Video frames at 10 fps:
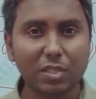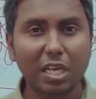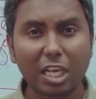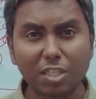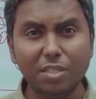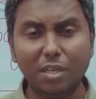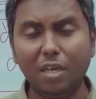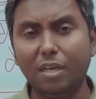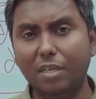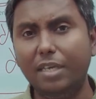is
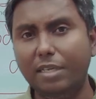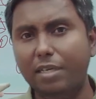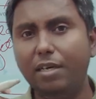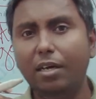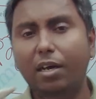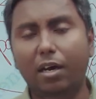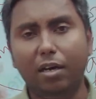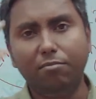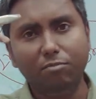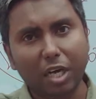uh,
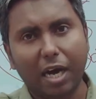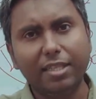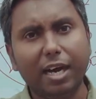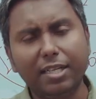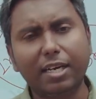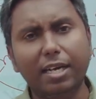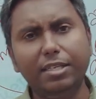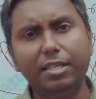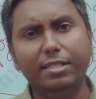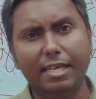uh, the other other
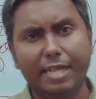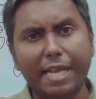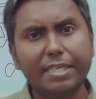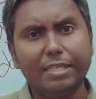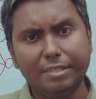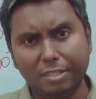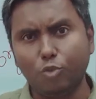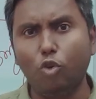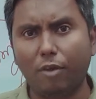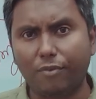countries say that this
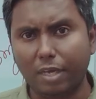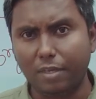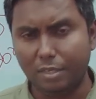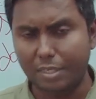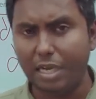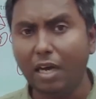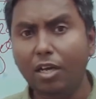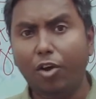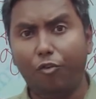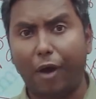rule of uh, India
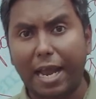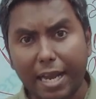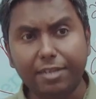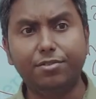violates